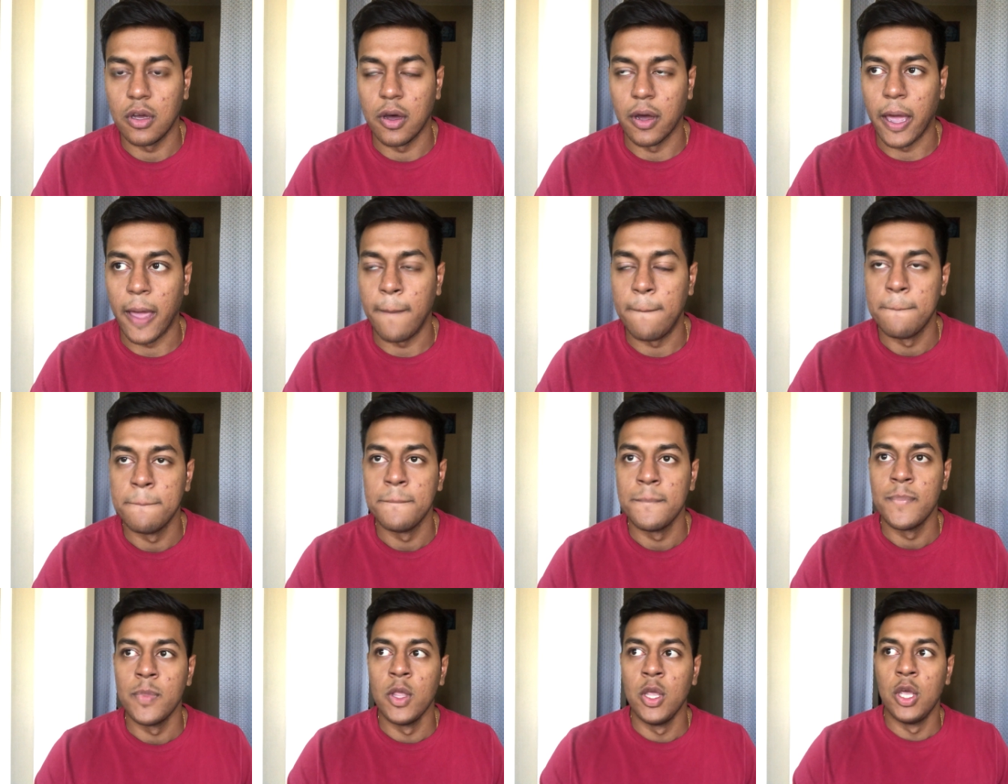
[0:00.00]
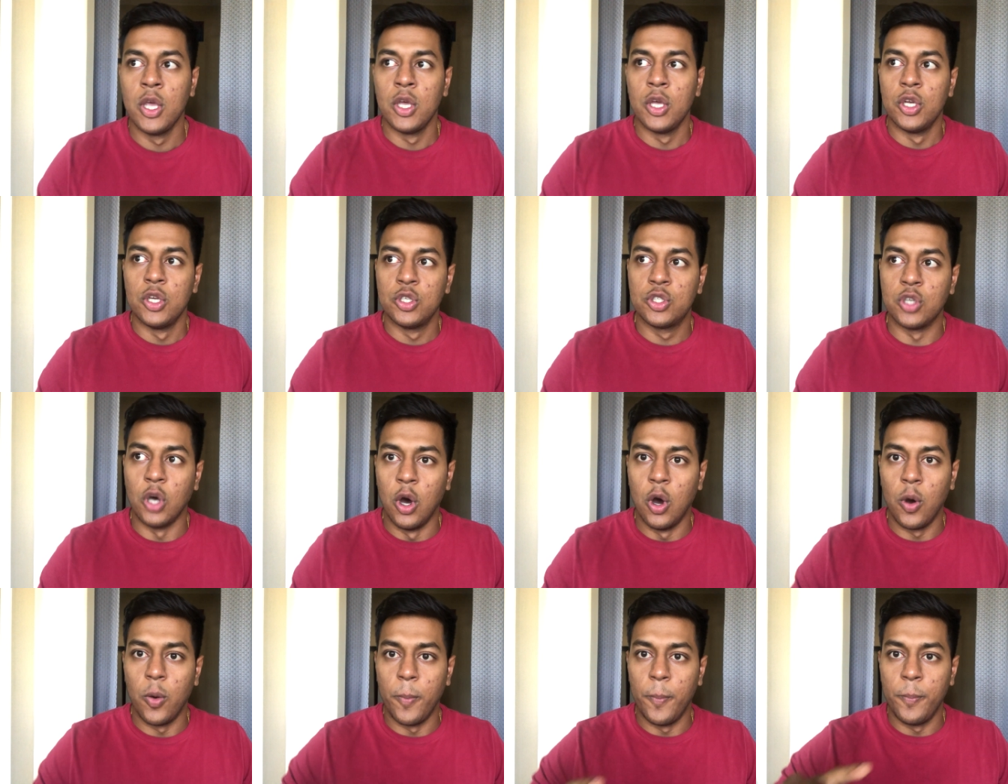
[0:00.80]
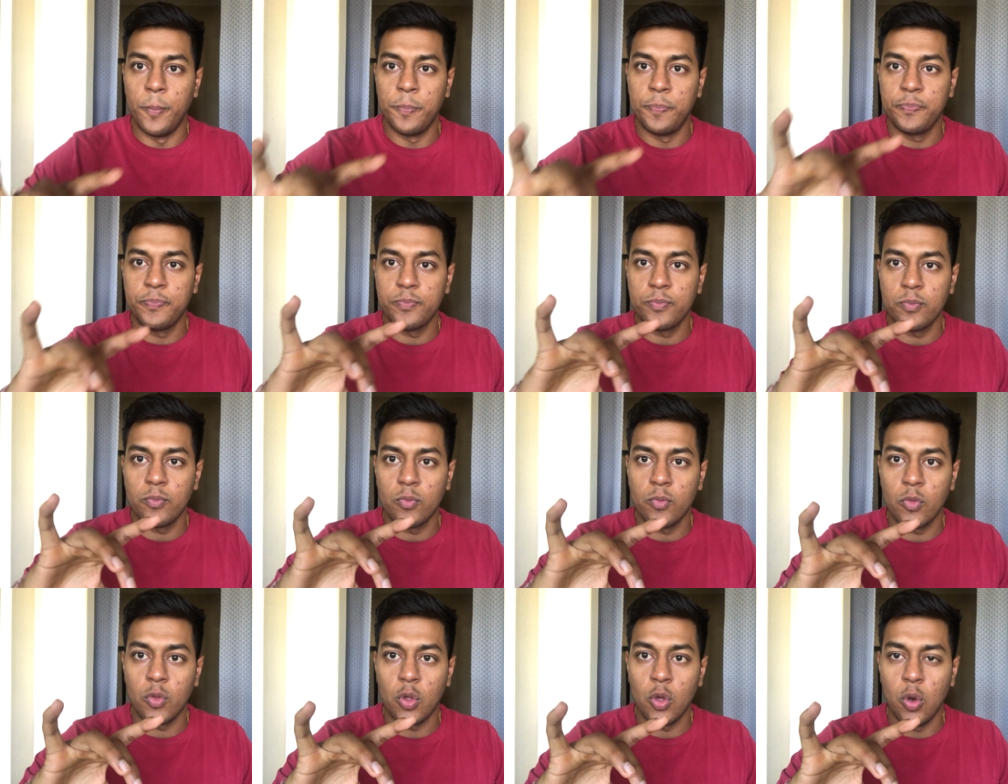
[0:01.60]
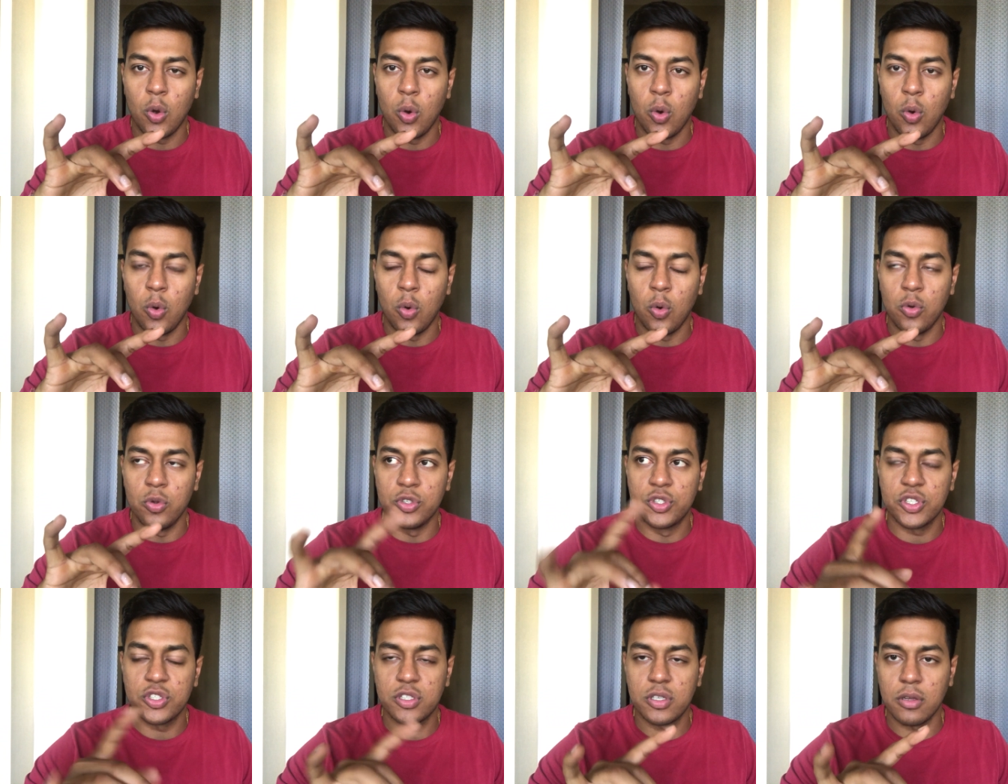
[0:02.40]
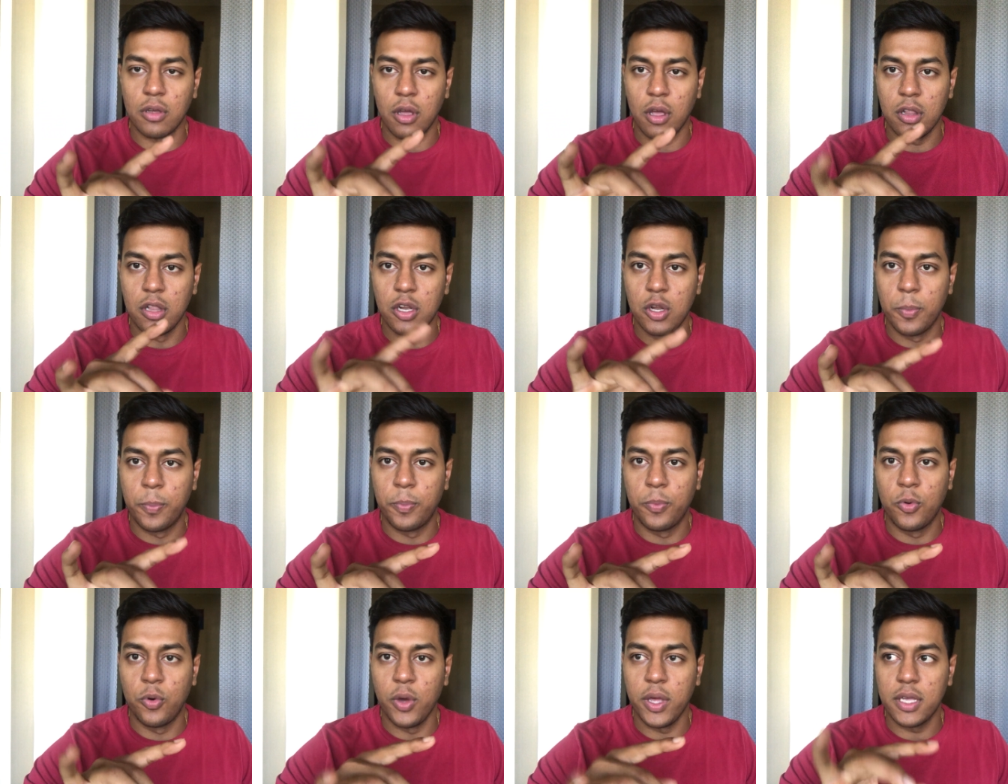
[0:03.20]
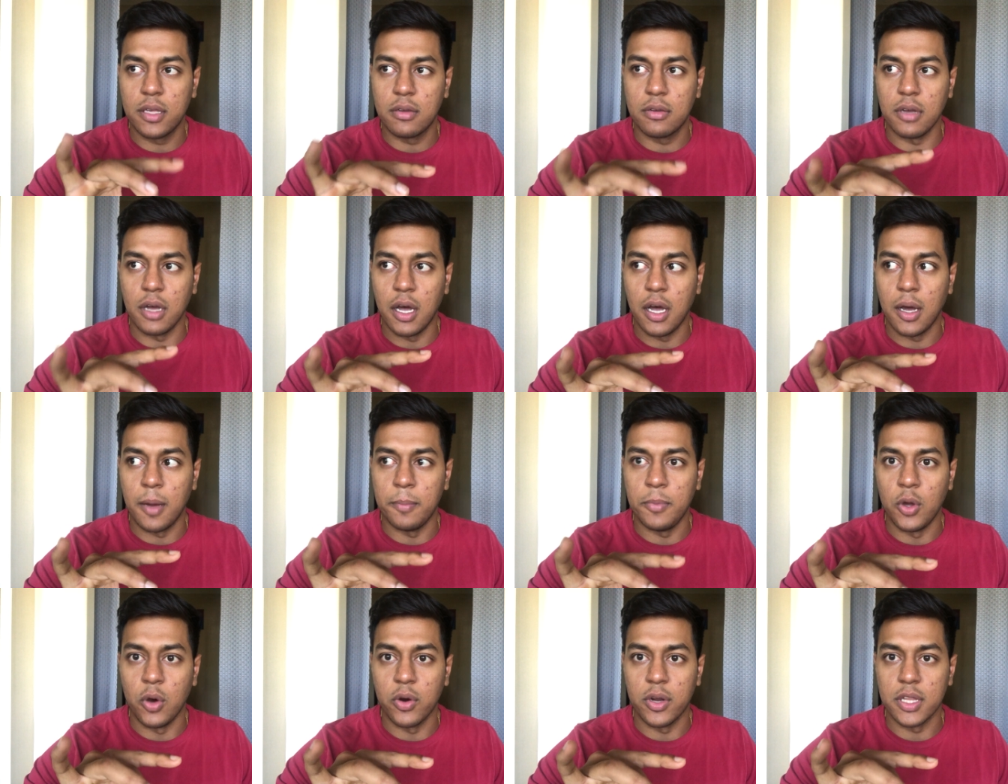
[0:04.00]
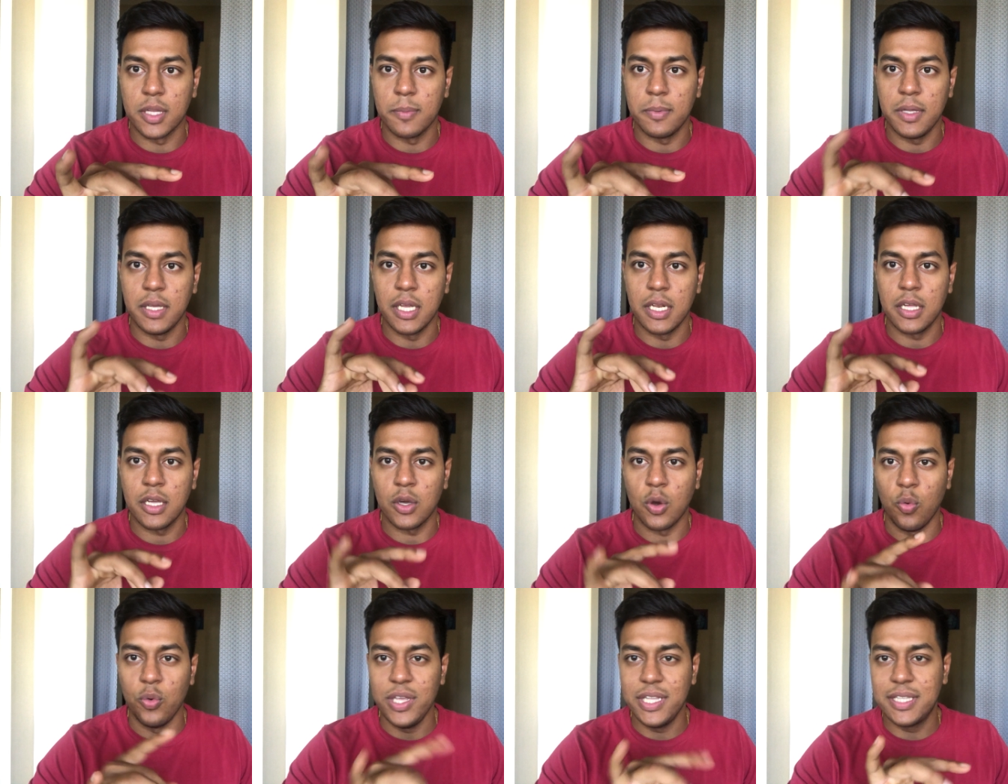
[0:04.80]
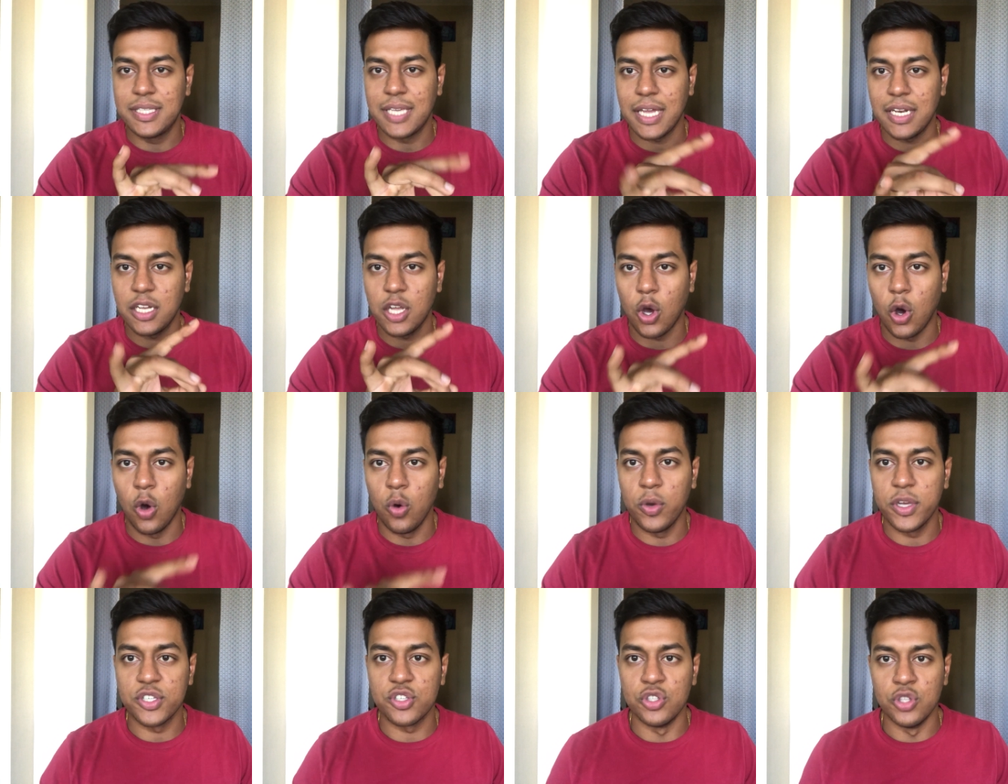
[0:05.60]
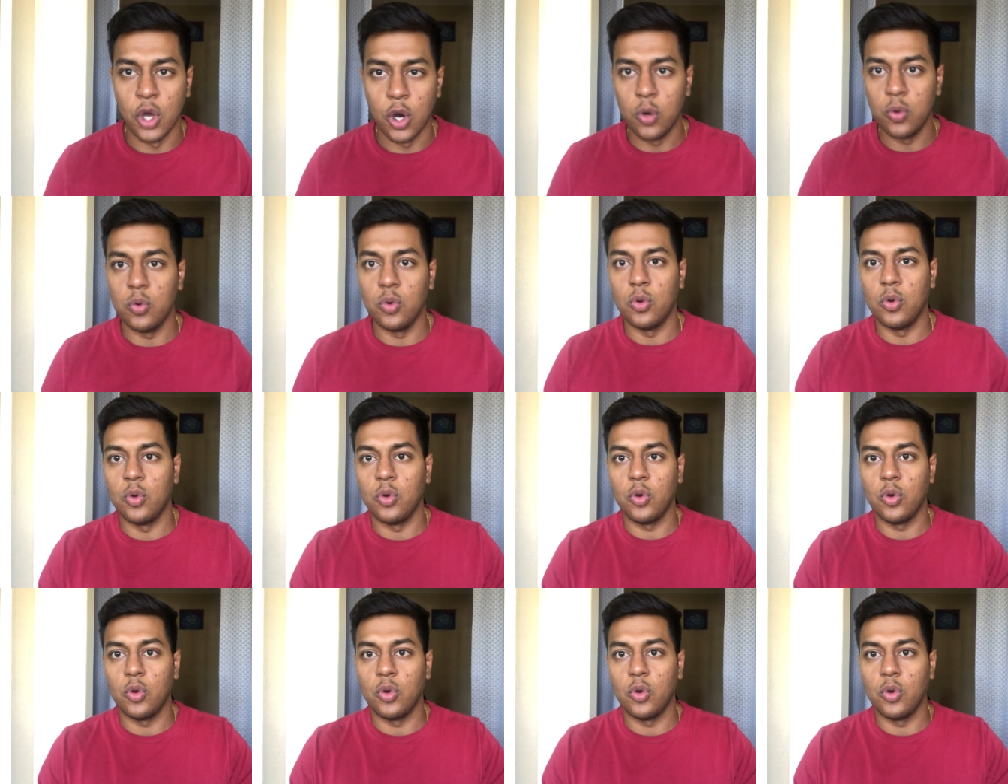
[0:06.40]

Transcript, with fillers: Okay, so just a, a little quick um, note at the beginning we tend to always note